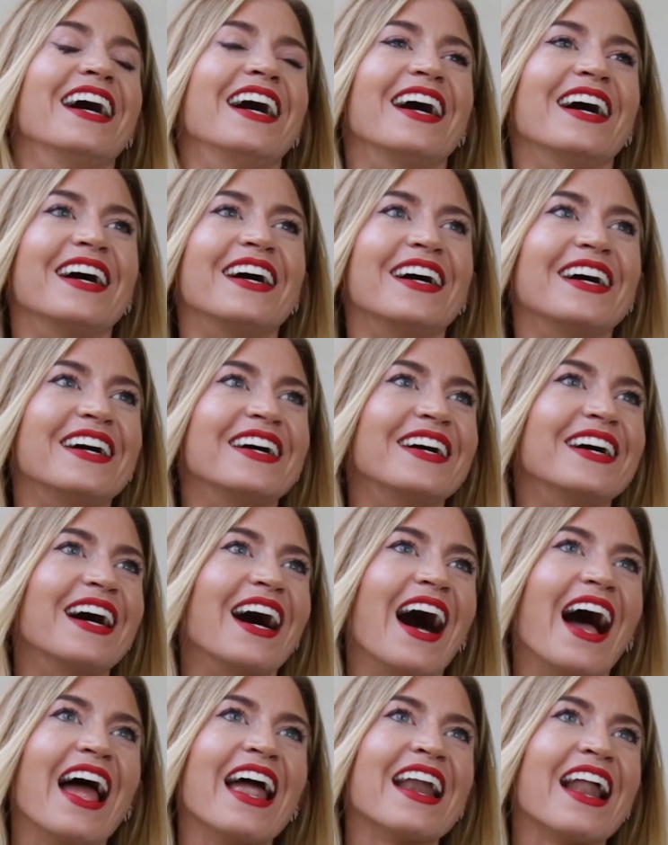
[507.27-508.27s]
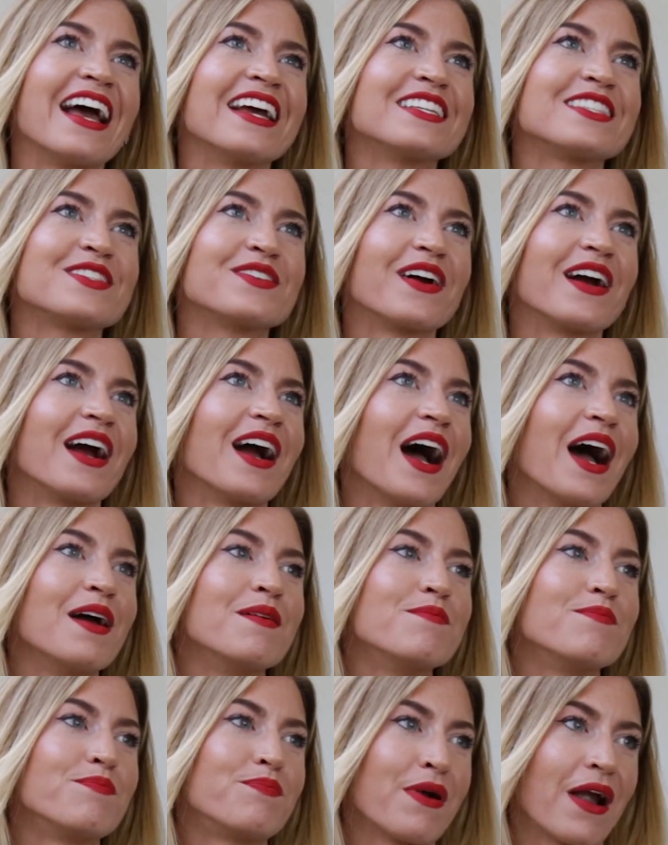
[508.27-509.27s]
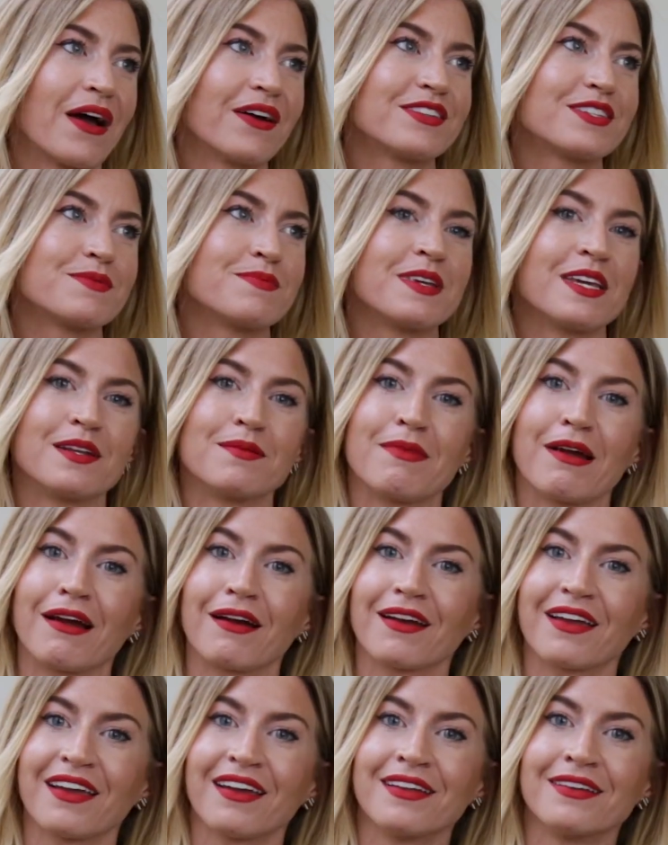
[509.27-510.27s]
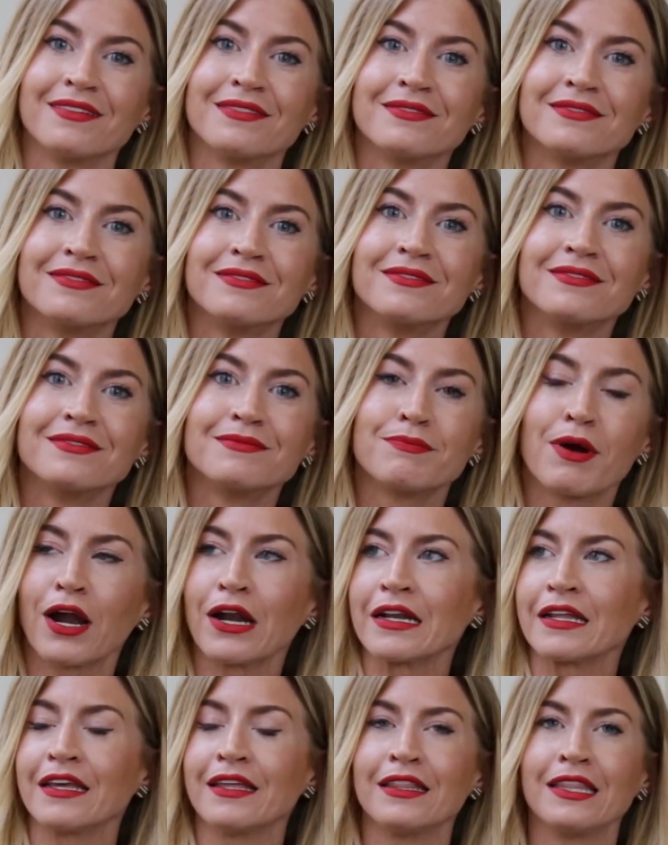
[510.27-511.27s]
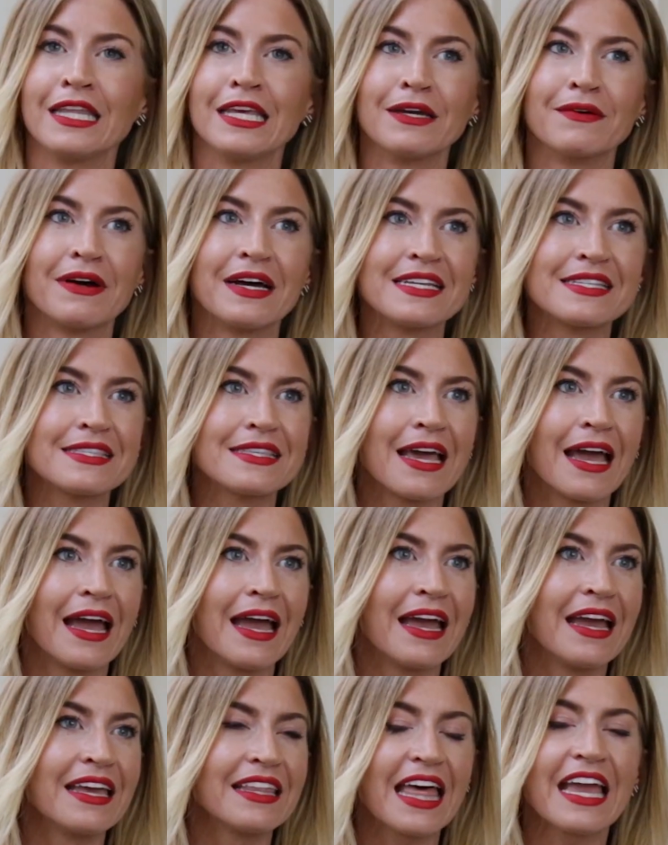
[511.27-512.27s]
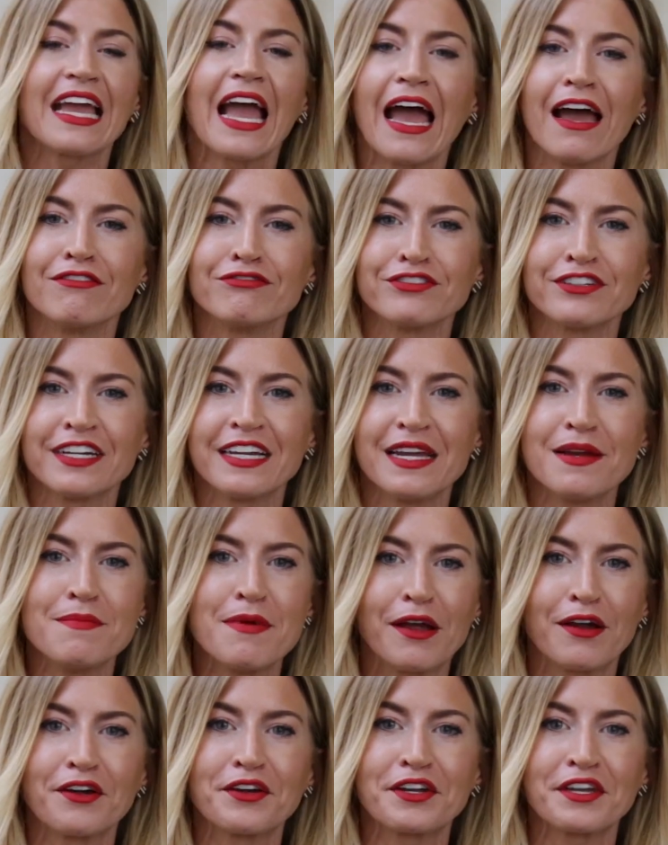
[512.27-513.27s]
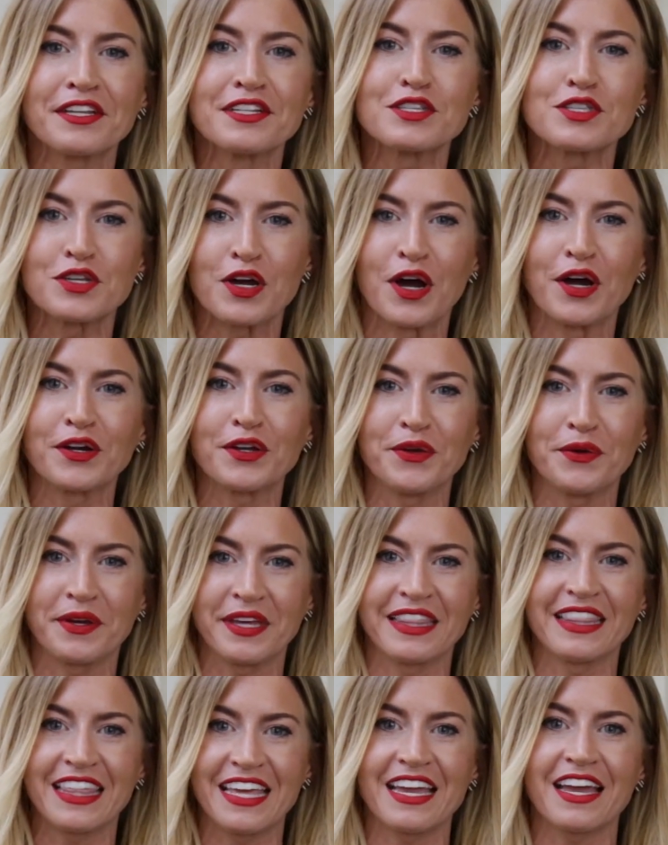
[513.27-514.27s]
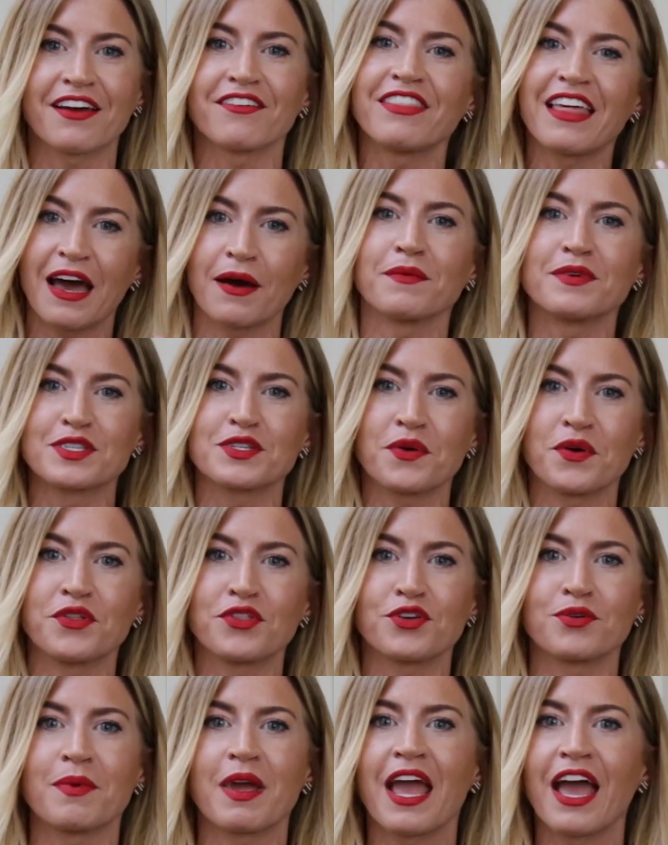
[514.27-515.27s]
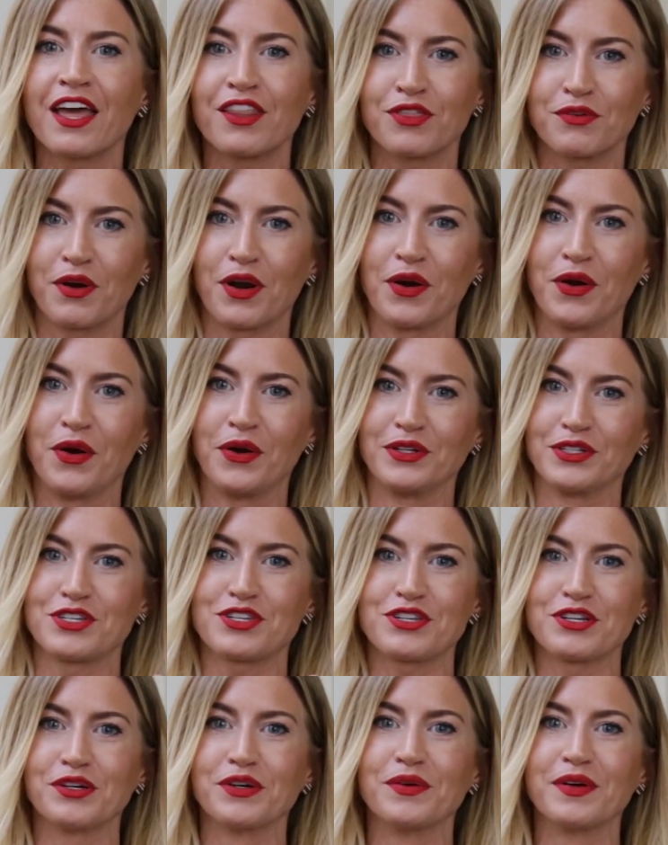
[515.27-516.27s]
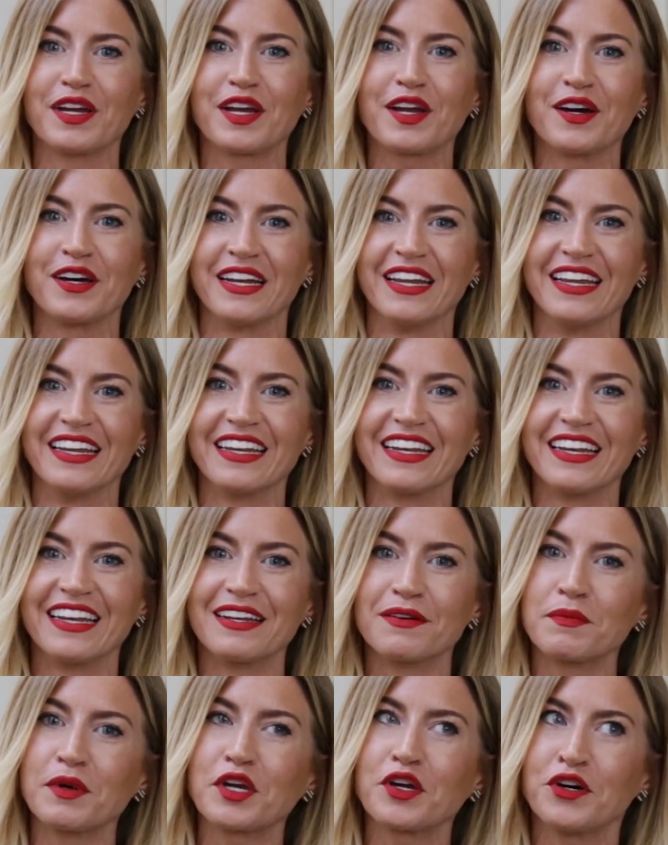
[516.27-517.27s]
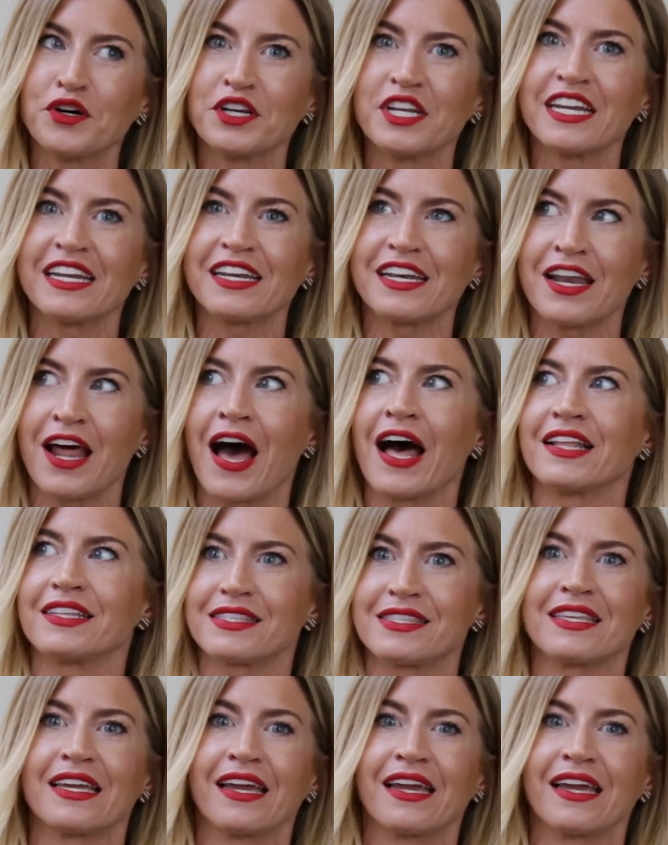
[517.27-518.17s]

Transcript: Oh, and I swear, I'm proud to be an American. Party in the USA. Like every American song you can think of that was going through my head through our whole shoot. We couldn't not